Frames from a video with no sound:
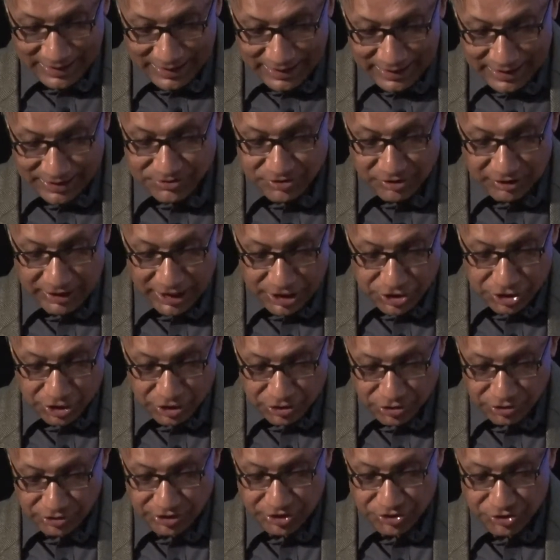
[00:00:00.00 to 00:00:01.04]
Its relation
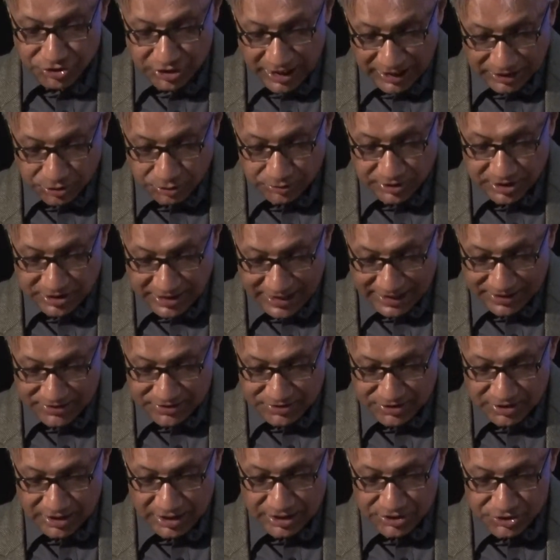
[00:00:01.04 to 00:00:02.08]
to the
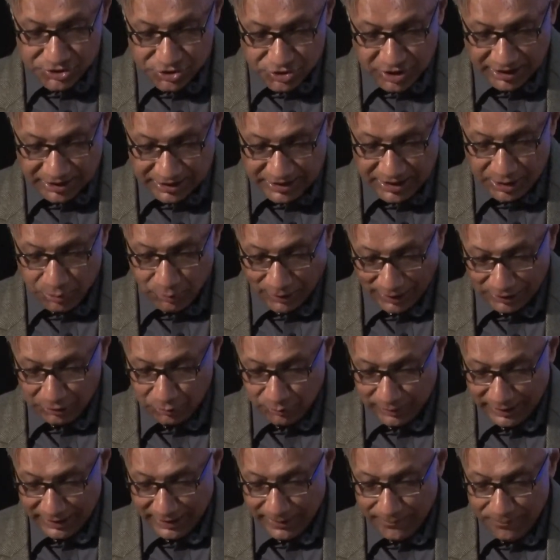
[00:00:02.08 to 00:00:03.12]
text strictly one
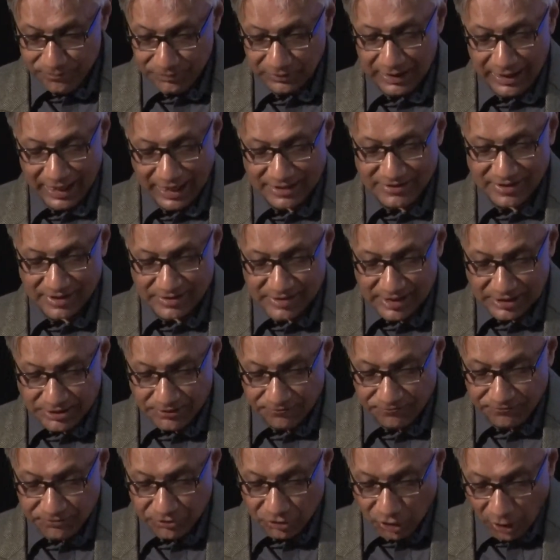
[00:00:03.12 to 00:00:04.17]
way, as a set
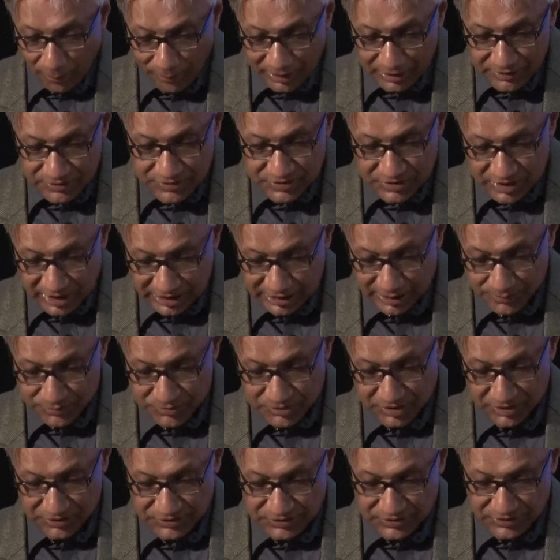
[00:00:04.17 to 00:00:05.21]
of common
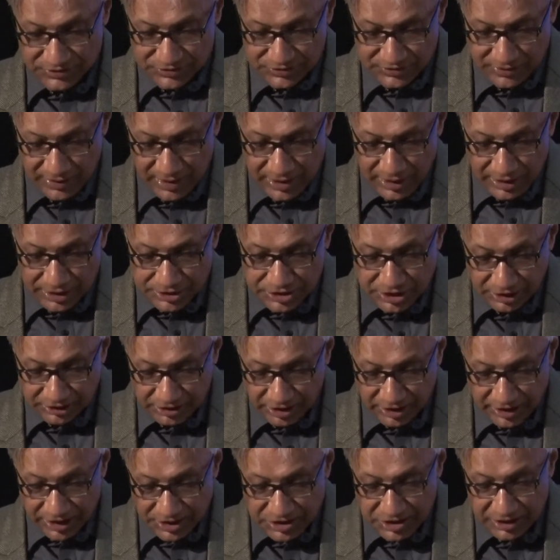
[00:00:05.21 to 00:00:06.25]
circumstances
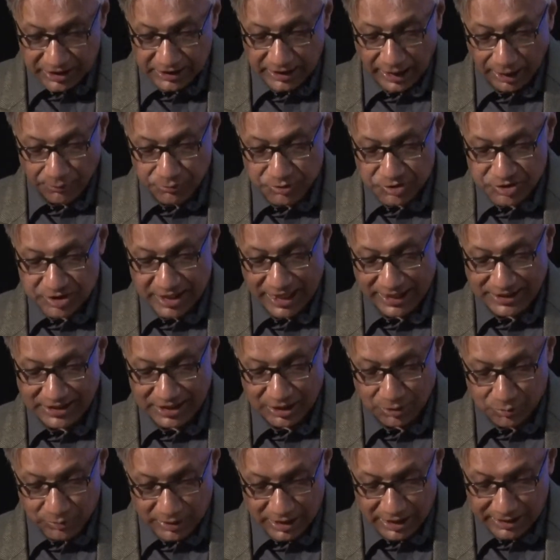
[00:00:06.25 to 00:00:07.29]
generating an
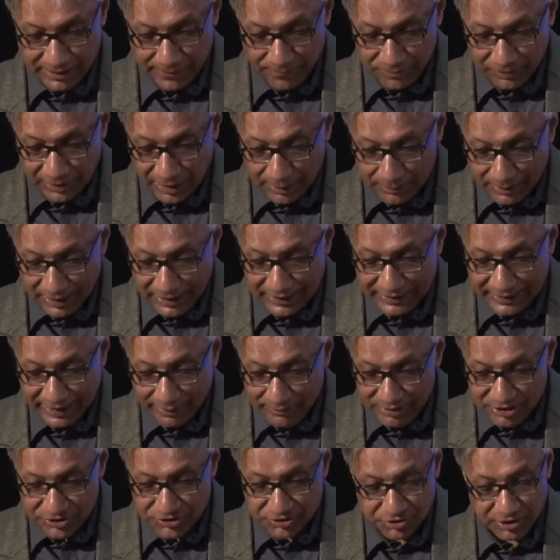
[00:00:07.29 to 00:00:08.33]
outstanding work by a
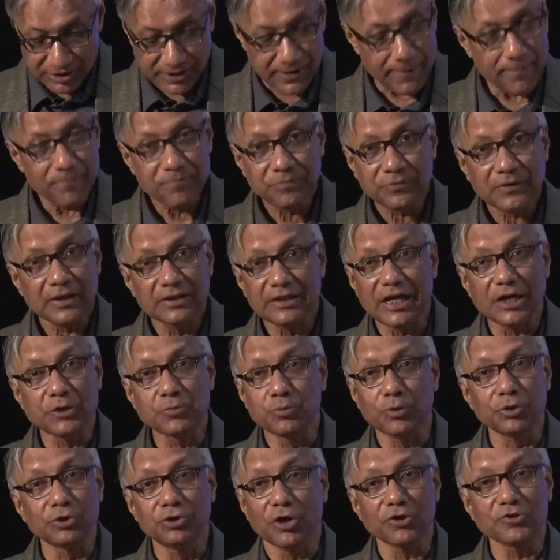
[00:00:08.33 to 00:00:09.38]
chemistry that
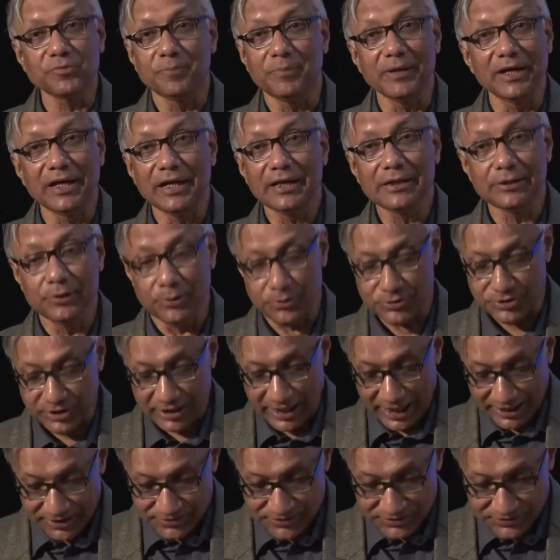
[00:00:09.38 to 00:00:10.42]
would not bear close
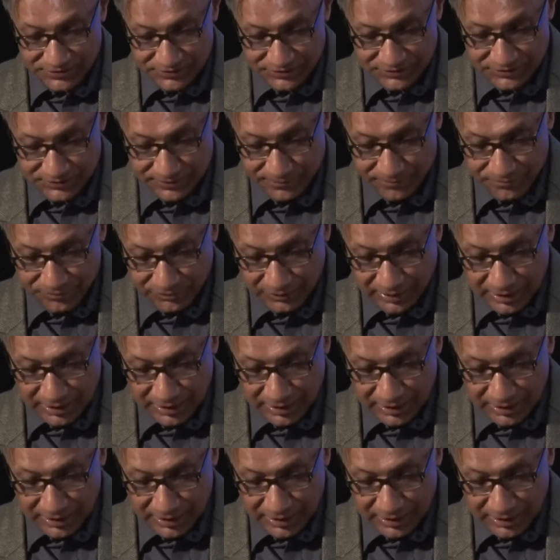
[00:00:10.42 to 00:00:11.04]
analysis.